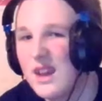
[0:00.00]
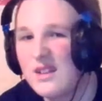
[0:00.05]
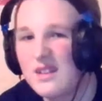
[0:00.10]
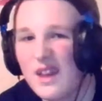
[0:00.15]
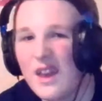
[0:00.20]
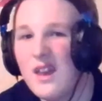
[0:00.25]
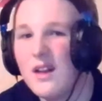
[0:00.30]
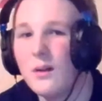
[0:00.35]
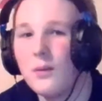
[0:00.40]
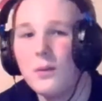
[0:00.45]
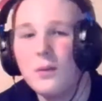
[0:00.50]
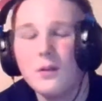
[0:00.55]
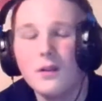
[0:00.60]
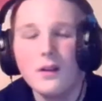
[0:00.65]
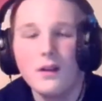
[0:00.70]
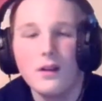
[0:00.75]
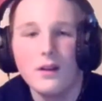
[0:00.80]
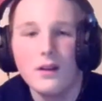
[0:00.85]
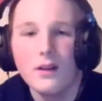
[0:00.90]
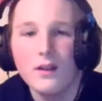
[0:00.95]
ill,
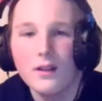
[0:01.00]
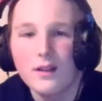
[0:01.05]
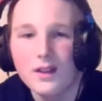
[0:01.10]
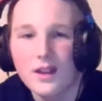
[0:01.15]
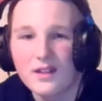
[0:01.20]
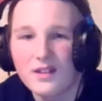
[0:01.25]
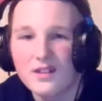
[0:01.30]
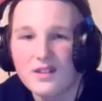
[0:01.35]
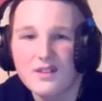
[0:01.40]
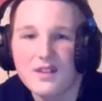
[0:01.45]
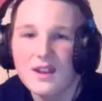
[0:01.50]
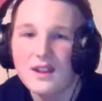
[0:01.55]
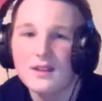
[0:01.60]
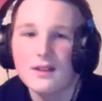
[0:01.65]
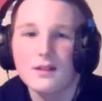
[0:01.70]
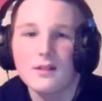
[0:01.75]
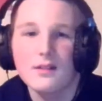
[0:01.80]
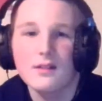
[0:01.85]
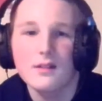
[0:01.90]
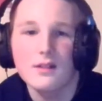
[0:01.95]
gets a
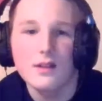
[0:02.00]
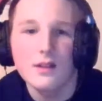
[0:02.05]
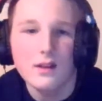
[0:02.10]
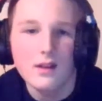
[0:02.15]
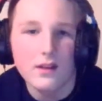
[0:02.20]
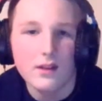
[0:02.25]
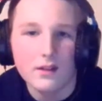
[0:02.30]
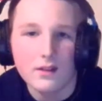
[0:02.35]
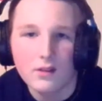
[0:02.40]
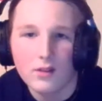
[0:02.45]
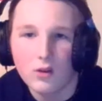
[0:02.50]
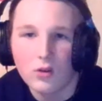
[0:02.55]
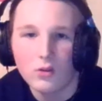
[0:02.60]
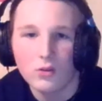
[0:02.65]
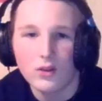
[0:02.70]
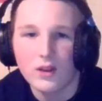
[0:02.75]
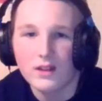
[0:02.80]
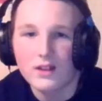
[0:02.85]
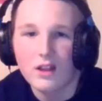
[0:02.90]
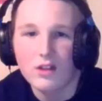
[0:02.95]
sickness, so
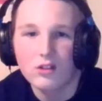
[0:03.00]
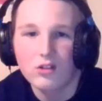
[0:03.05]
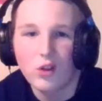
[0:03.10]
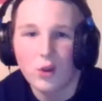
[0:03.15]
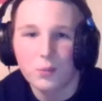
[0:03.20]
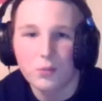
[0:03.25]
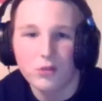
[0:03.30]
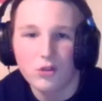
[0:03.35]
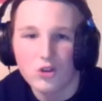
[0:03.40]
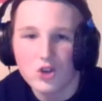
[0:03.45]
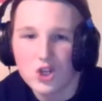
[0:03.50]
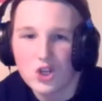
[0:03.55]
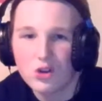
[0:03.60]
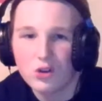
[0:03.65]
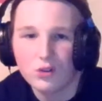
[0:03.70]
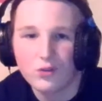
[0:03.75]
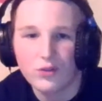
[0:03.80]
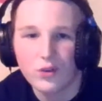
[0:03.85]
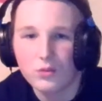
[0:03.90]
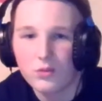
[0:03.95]
that stops the
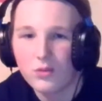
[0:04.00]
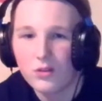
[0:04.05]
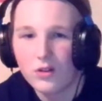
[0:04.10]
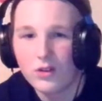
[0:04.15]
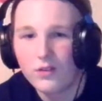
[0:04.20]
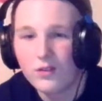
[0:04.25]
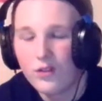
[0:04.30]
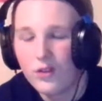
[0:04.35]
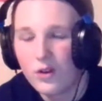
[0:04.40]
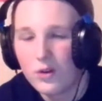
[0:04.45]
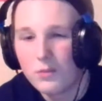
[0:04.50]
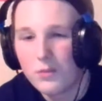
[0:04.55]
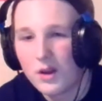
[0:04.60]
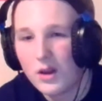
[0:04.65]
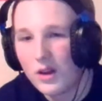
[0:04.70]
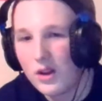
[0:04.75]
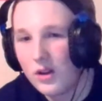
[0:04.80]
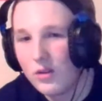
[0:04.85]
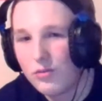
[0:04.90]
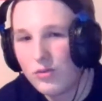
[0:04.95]
Shield from
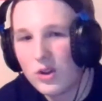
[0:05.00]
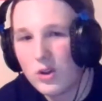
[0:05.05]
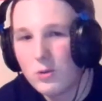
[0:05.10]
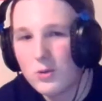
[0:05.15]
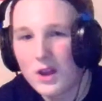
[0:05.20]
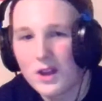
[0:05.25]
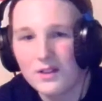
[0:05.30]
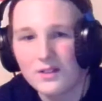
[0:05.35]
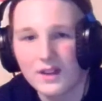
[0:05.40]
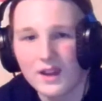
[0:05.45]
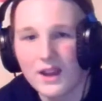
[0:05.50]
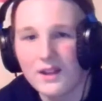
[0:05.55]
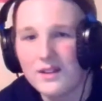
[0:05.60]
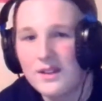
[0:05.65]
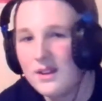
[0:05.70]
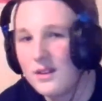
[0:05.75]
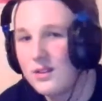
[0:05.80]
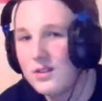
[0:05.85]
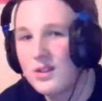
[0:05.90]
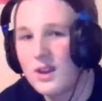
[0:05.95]
reuniting at
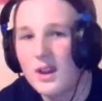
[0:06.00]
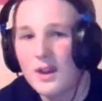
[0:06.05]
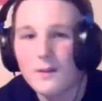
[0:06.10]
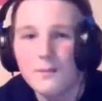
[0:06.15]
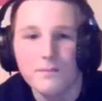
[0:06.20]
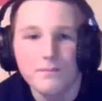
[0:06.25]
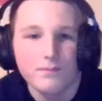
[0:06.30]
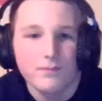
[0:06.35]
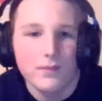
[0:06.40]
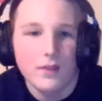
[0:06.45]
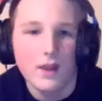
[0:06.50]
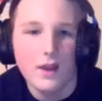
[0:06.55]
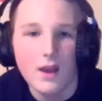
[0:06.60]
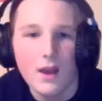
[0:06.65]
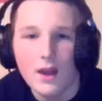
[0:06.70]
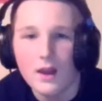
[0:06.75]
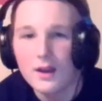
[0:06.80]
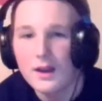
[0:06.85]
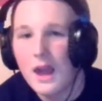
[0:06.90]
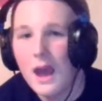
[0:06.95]
TLC.
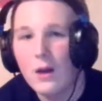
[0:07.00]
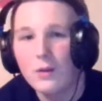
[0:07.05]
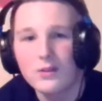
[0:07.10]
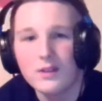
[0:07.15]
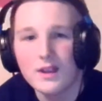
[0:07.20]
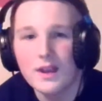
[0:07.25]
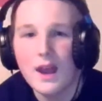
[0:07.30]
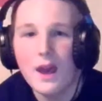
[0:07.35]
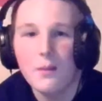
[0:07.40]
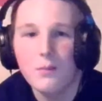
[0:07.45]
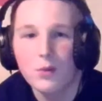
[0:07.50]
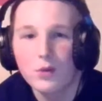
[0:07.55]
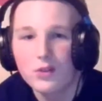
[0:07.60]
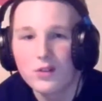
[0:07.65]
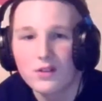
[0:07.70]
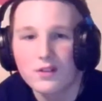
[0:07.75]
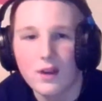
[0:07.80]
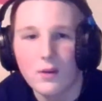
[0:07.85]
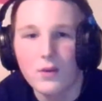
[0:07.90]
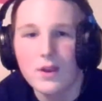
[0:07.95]
Now Dean Ambrose
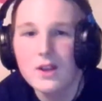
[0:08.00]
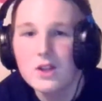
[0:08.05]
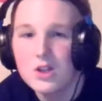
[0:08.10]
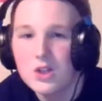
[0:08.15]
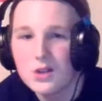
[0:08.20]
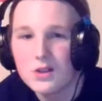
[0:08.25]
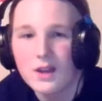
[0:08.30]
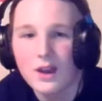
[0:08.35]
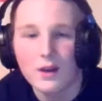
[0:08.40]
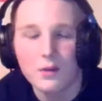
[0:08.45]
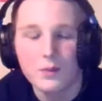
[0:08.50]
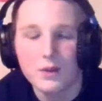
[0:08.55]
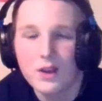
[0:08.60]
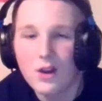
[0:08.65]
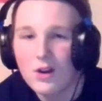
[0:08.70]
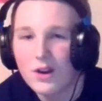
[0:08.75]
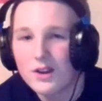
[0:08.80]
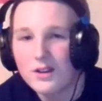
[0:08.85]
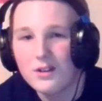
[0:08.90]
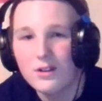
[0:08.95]
is now injured, and we
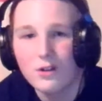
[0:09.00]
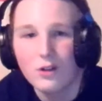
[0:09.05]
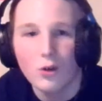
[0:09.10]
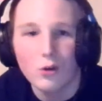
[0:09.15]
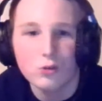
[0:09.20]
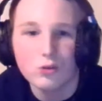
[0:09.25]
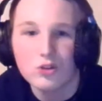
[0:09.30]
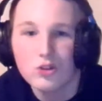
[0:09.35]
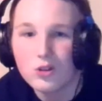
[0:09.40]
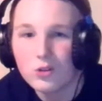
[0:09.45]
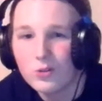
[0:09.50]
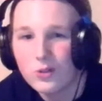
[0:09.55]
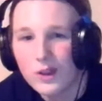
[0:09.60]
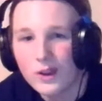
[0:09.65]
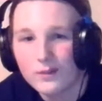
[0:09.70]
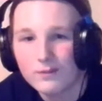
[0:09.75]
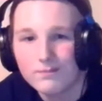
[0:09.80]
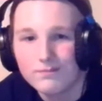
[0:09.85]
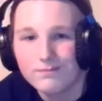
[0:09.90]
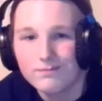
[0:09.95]
can't continue the whole Shield thing.
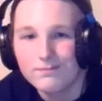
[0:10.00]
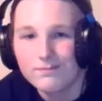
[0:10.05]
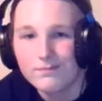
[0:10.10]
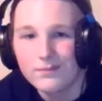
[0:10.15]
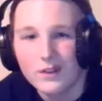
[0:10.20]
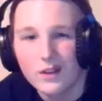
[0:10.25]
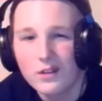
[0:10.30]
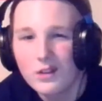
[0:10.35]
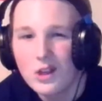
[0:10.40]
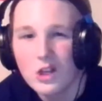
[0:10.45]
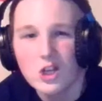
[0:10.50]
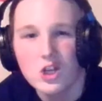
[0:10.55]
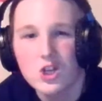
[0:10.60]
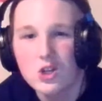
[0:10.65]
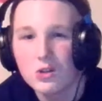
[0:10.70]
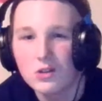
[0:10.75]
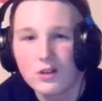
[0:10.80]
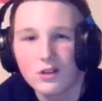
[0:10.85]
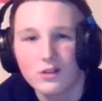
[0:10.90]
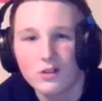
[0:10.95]
It's like the
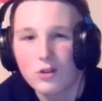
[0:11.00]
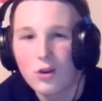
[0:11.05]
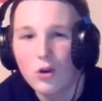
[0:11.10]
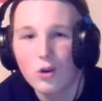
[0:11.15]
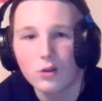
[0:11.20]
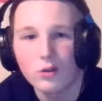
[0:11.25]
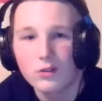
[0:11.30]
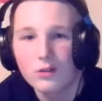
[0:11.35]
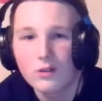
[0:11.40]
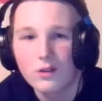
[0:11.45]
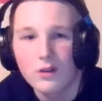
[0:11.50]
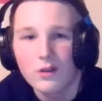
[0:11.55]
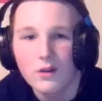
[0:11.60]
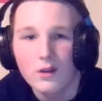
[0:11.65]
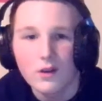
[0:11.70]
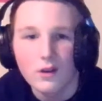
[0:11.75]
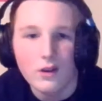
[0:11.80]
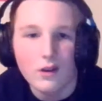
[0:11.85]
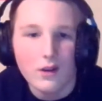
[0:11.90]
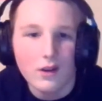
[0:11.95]
Shield is cursed.
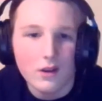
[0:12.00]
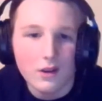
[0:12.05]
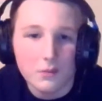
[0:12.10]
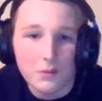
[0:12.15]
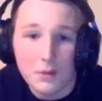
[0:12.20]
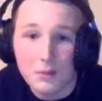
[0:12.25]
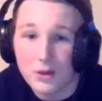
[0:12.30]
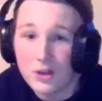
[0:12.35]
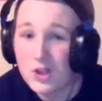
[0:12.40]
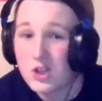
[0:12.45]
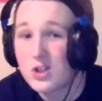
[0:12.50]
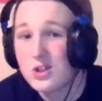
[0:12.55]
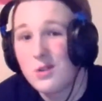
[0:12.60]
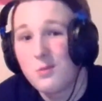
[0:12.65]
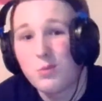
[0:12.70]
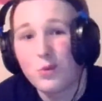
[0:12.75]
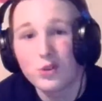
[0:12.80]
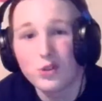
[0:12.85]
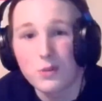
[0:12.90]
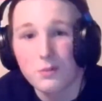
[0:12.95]
Maybe they shouldn't have
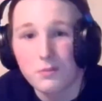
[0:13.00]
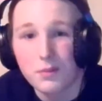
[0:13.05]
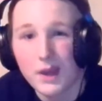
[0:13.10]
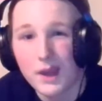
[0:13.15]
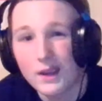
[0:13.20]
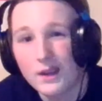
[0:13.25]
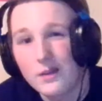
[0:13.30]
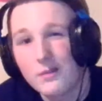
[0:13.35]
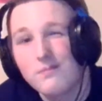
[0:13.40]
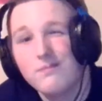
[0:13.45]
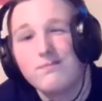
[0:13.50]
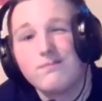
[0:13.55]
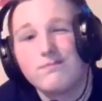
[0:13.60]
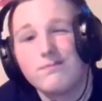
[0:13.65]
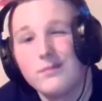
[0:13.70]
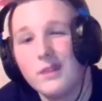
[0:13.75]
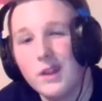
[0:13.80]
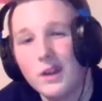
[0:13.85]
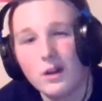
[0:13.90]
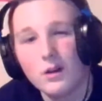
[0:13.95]
brought them back.
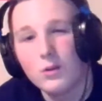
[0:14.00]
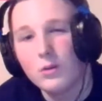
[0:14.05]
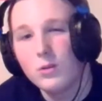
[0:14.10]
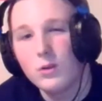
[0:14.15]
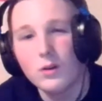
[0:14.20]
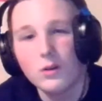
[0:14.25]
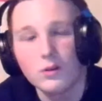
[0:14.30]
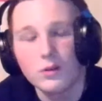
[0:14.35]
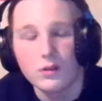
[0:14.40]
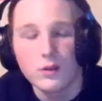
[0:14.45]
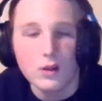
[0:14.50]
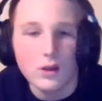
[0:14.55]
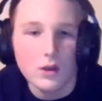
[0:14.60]
Who knows?